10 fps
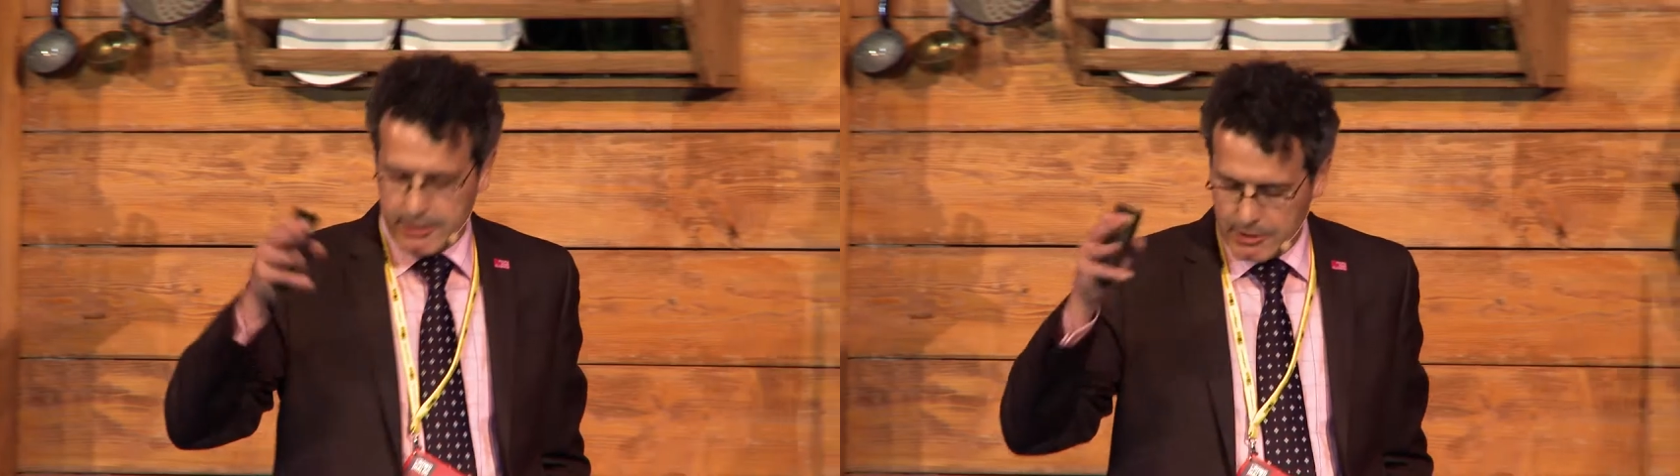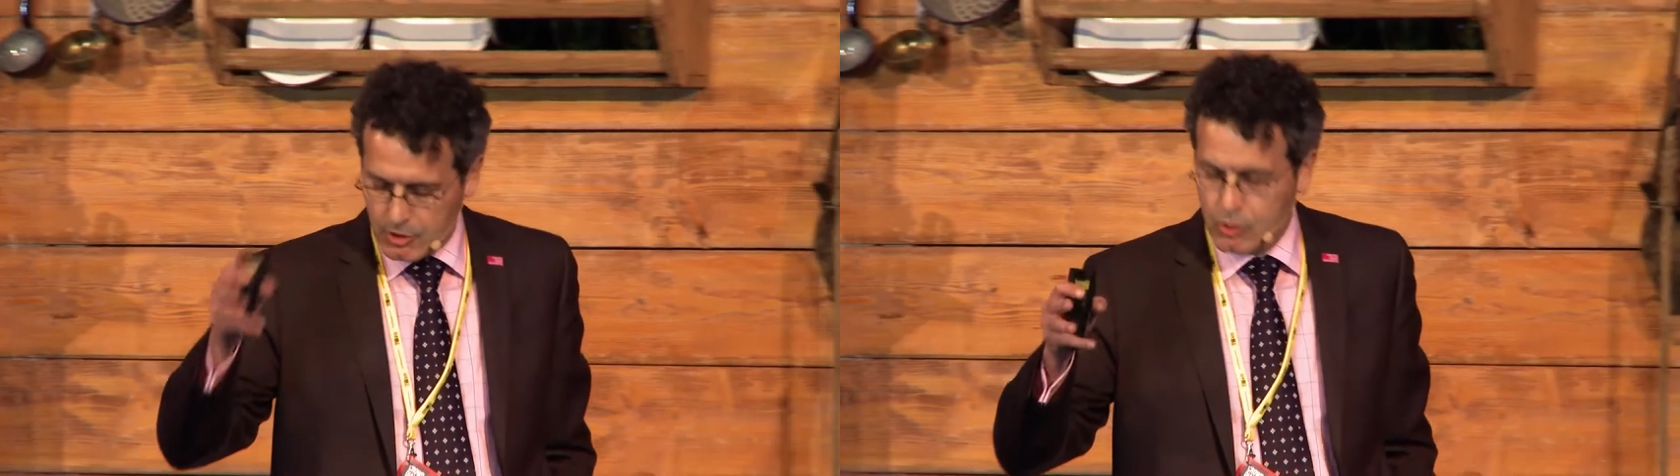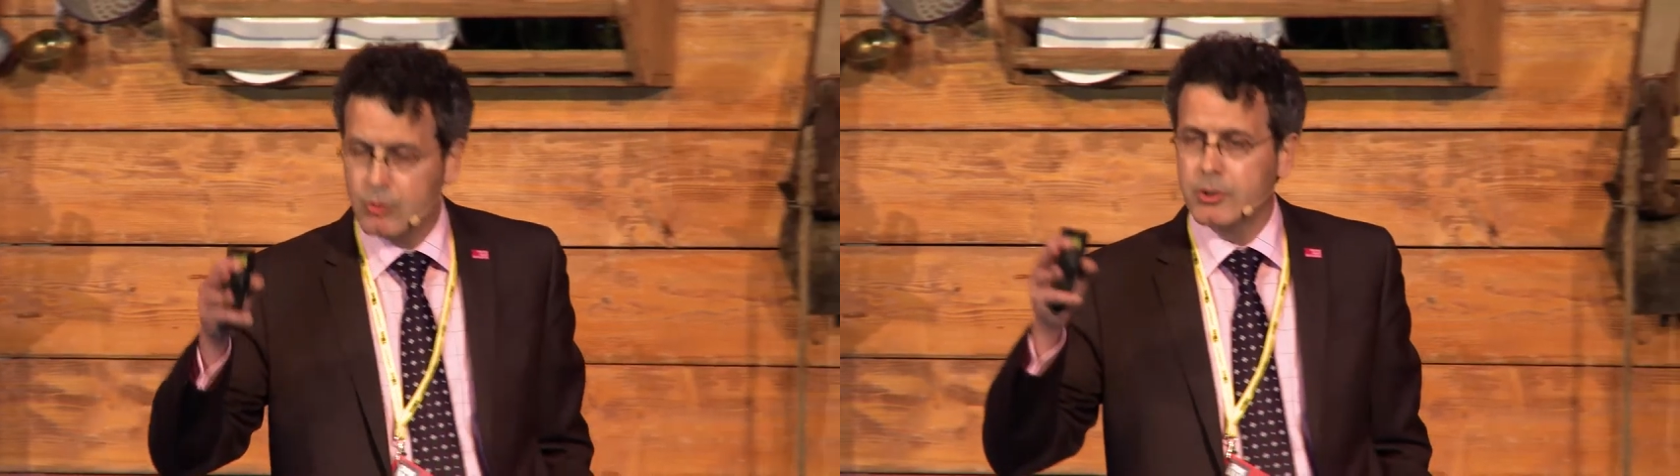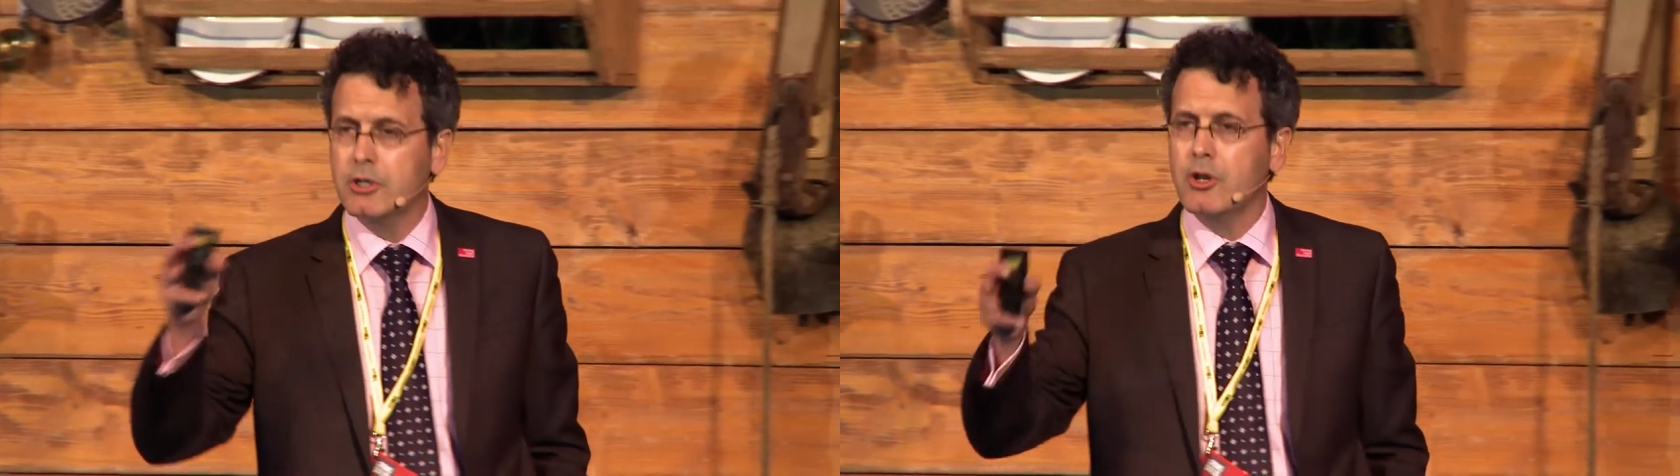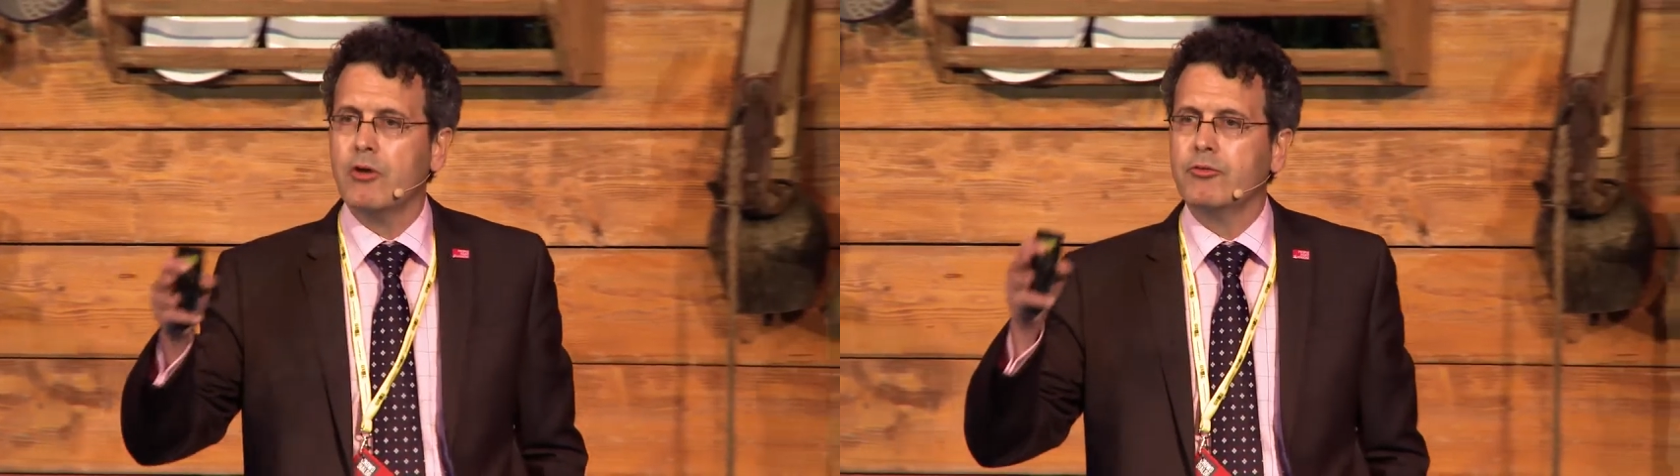new
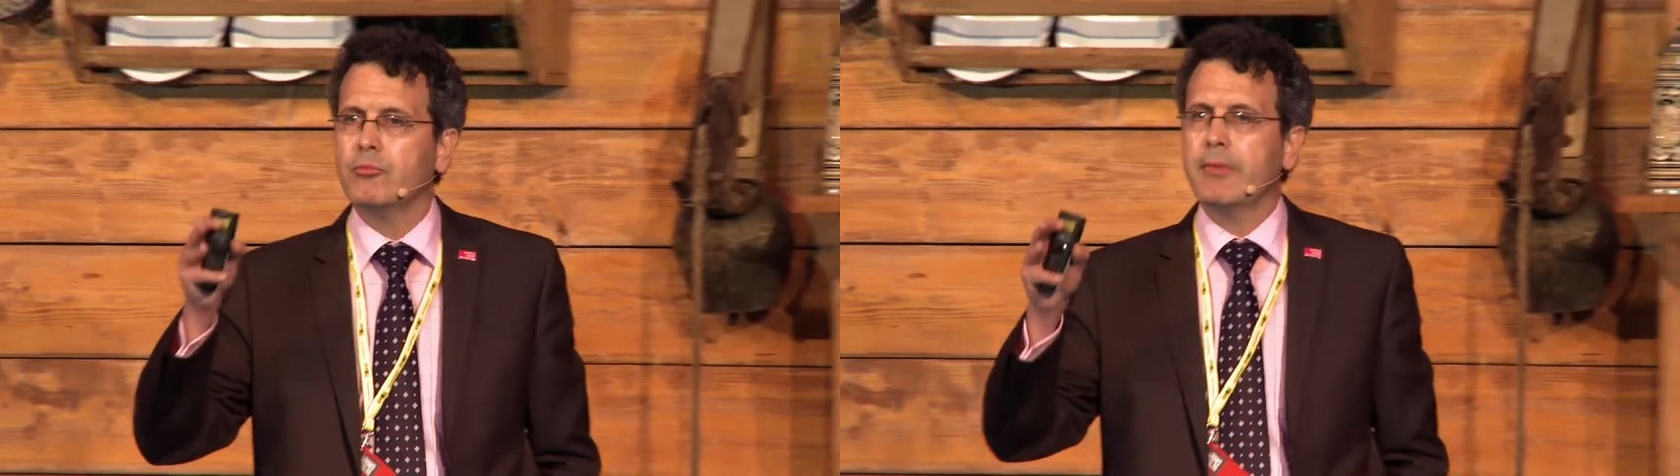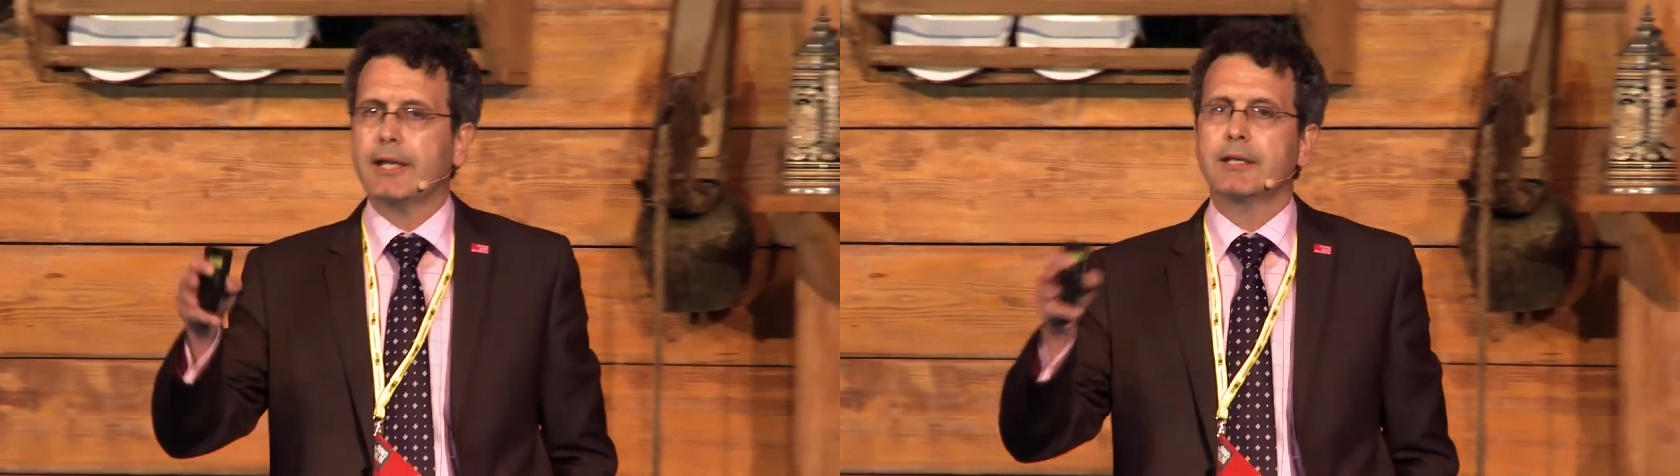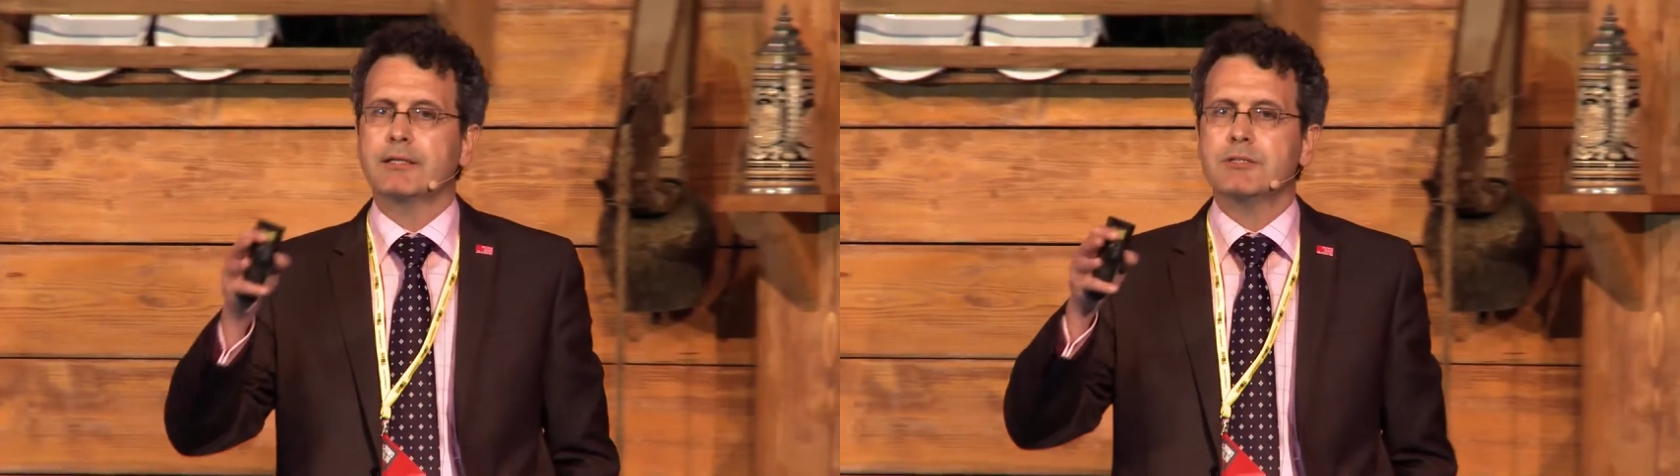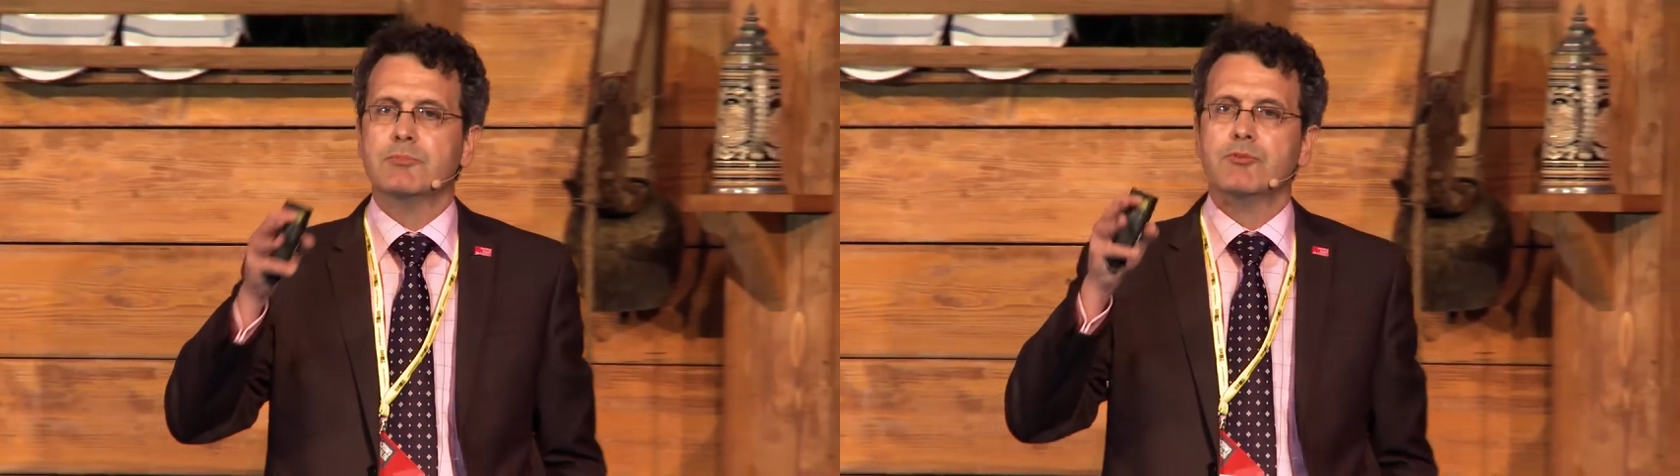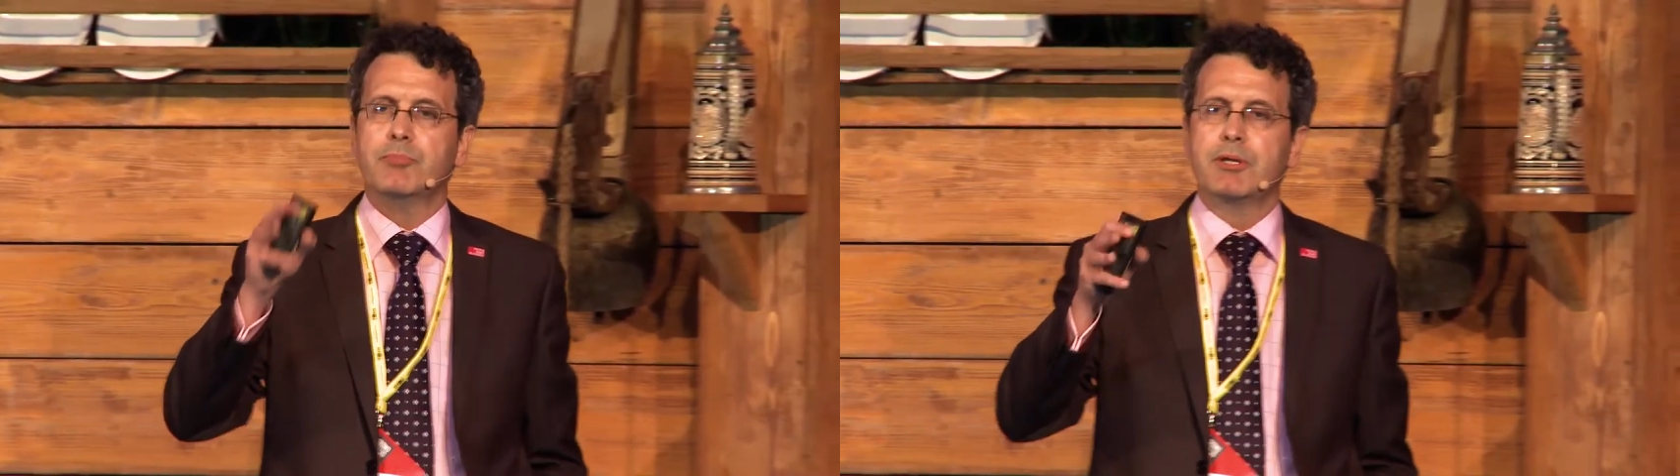and novel
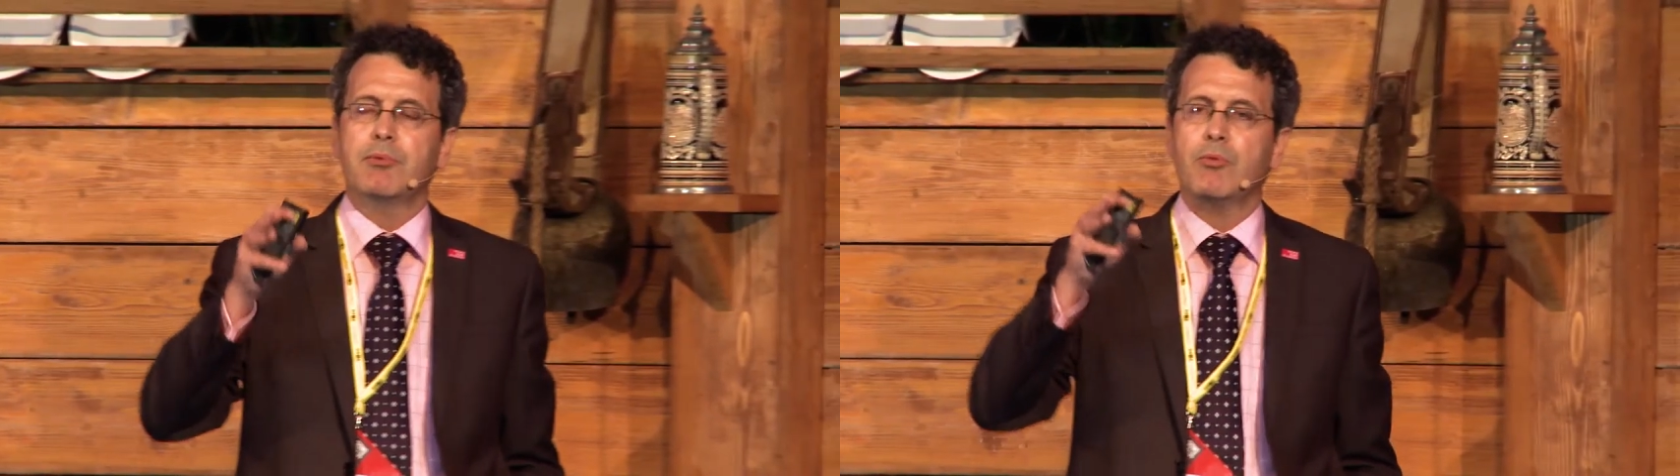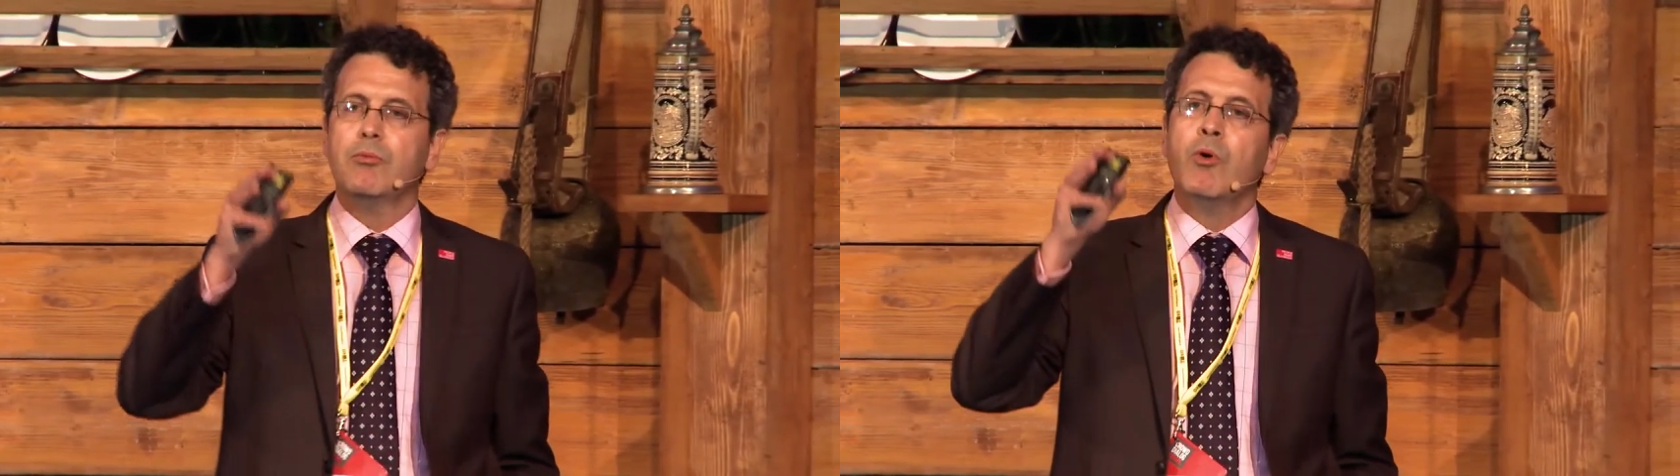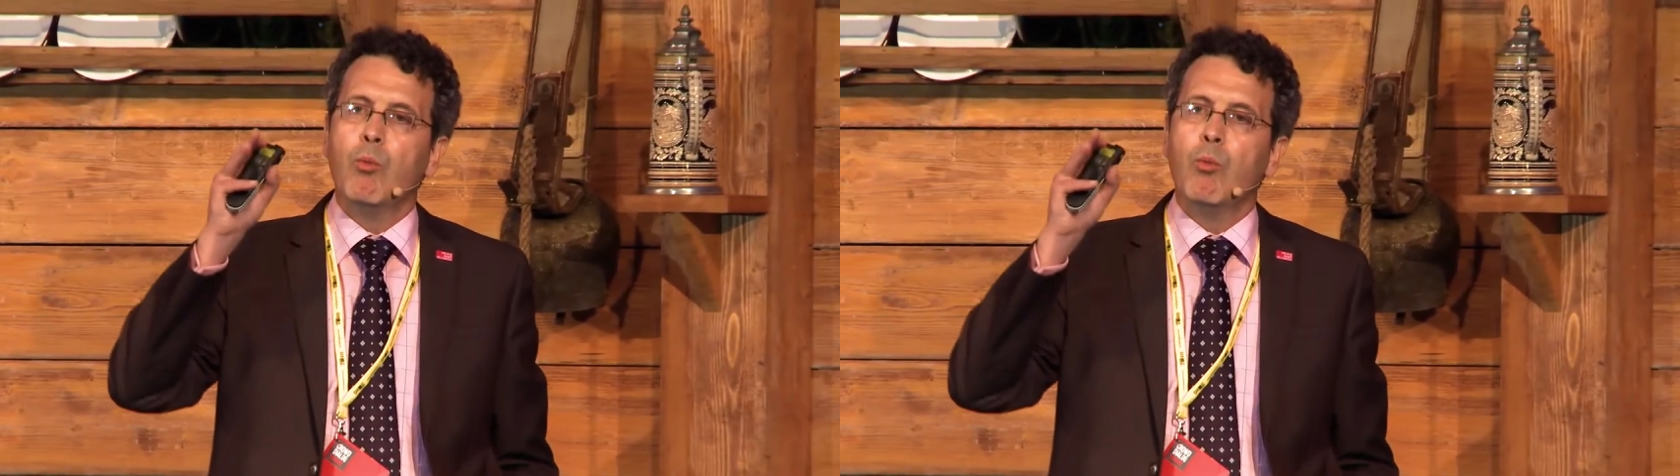mechanisms of people